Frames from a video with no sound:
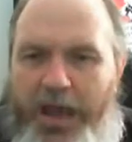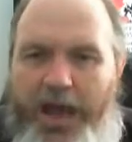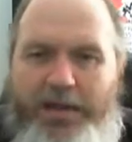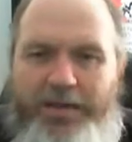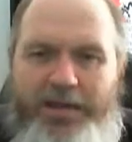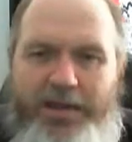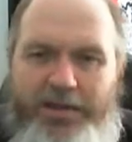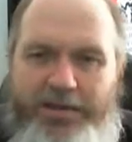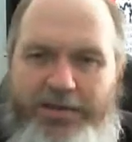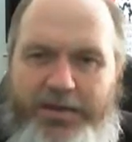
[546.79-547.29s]

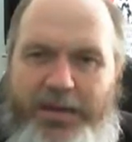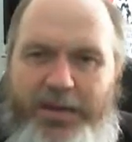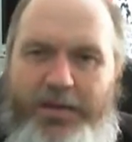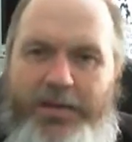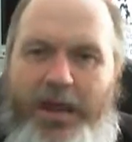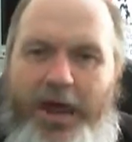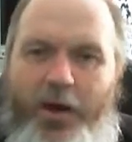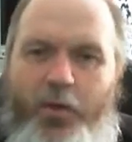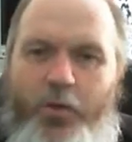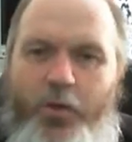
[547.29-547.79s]
As I
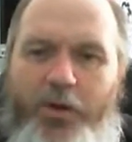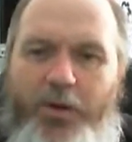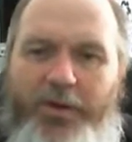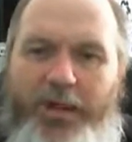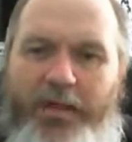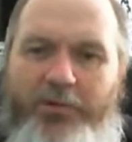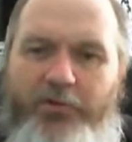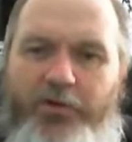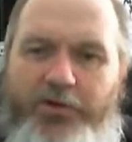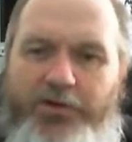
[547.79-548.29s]
said, I will
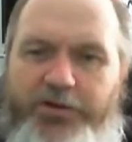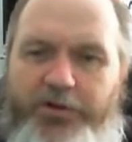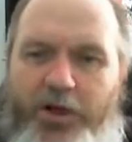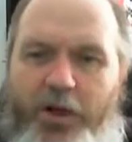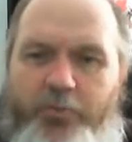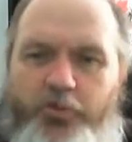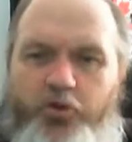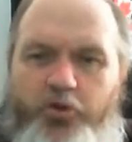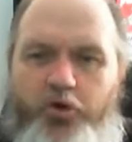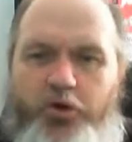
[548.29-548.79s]
never
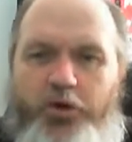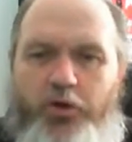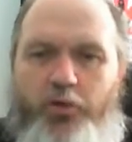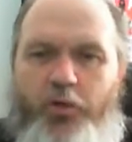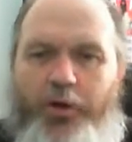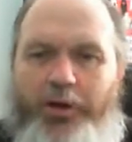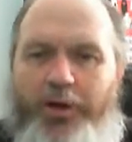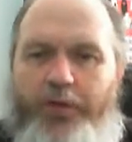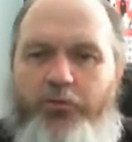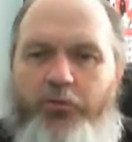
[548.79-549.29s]
stop doing
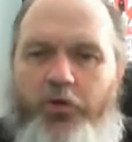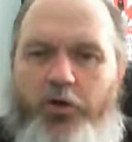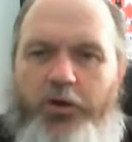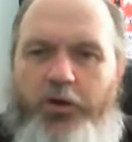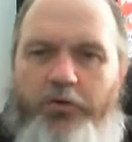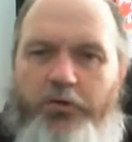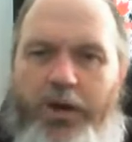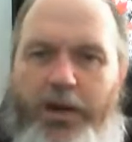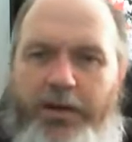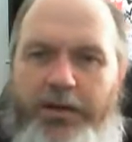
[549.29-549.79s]
what I'm
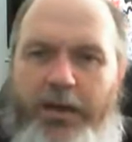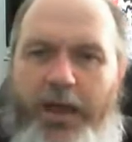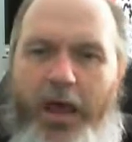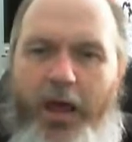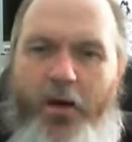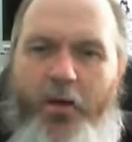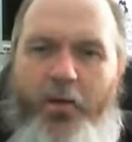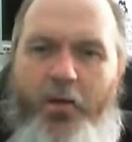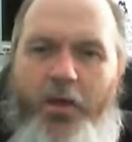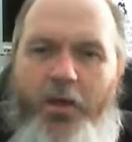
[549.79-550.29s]
doing right
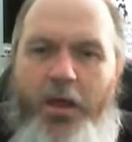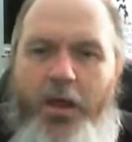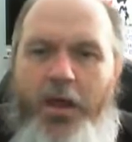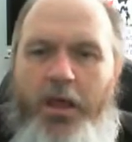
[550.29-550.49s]
now,